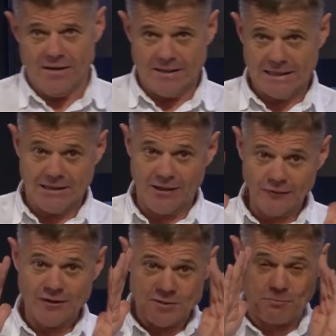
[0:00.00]
that
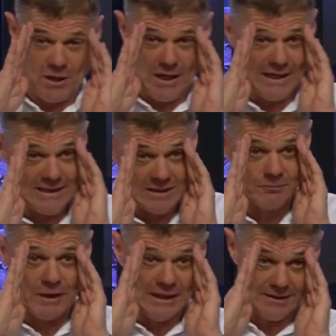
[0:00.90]
love is blind
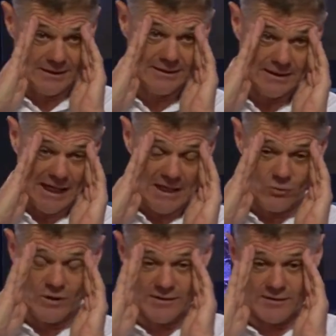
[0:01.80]
and blinkered,
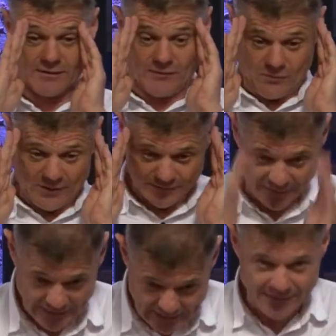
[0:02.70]
and once
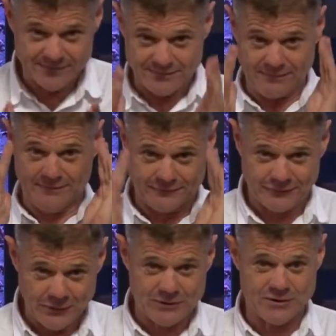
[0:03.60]
I get
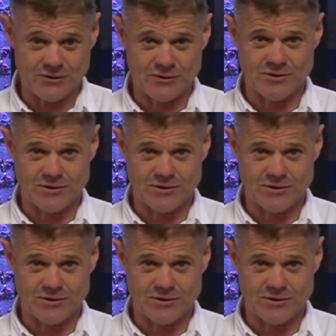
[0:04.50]
focused on